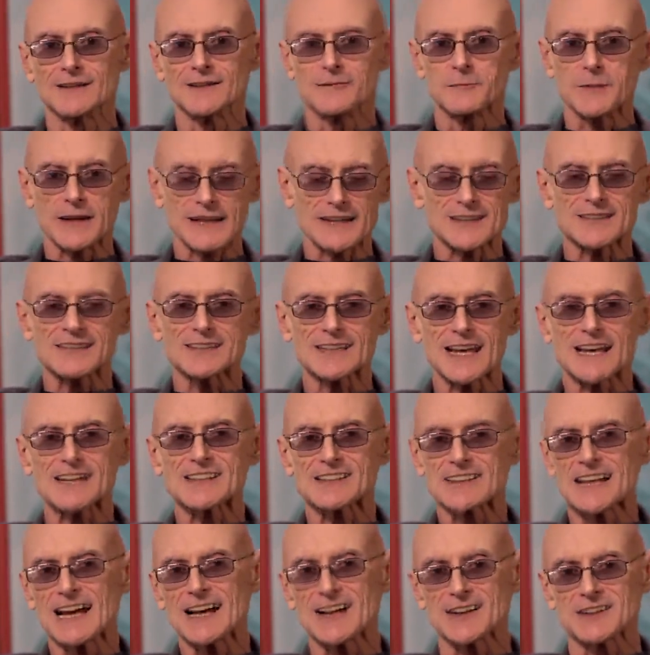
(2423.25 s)
because sex
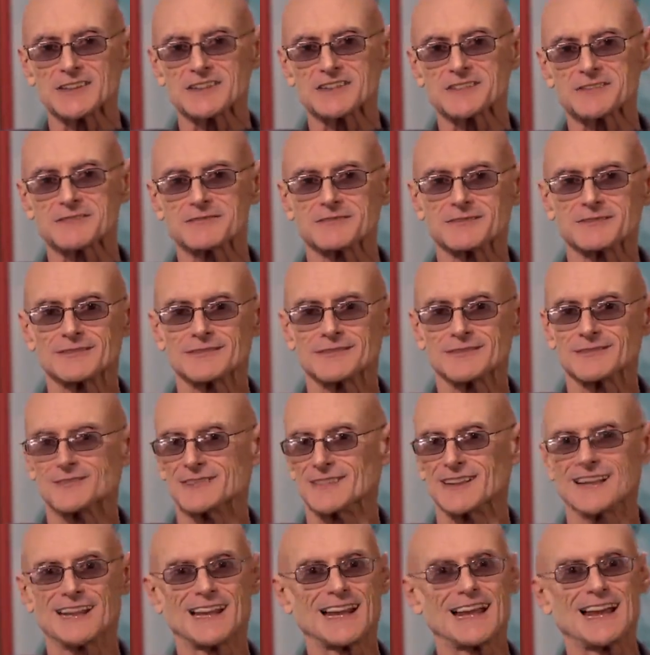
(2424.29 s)
sells.
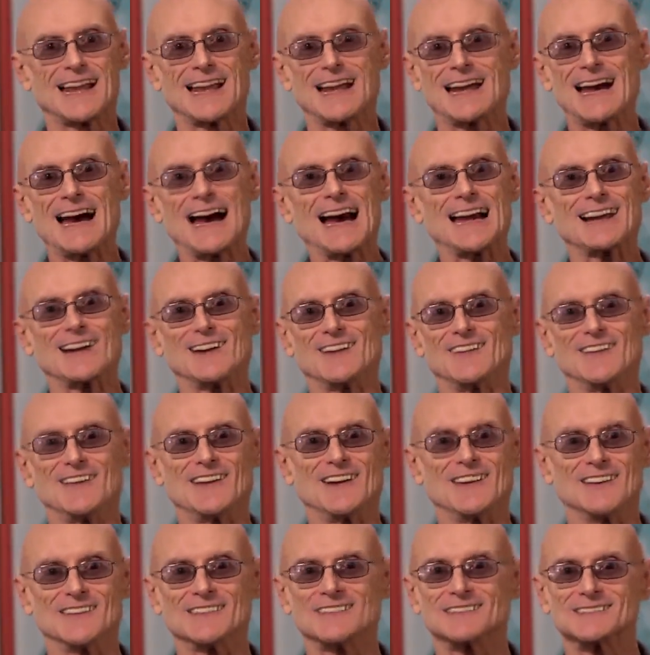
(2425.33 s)
I don't
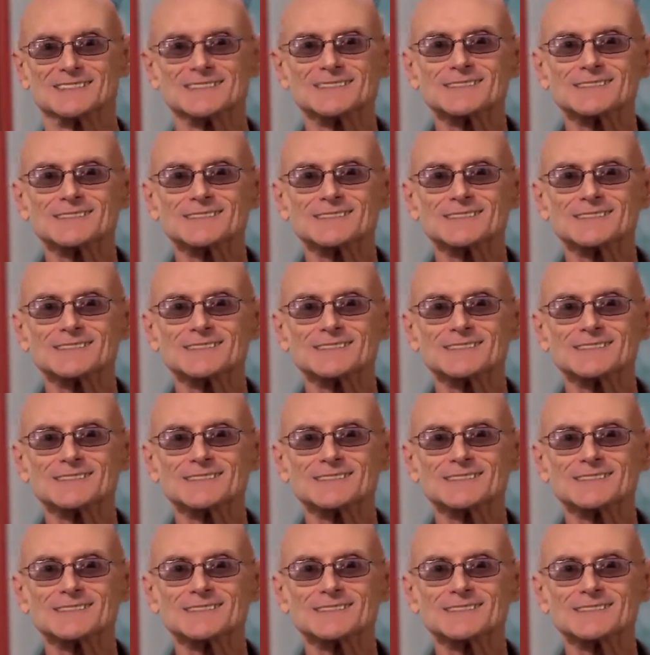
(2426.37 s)
know.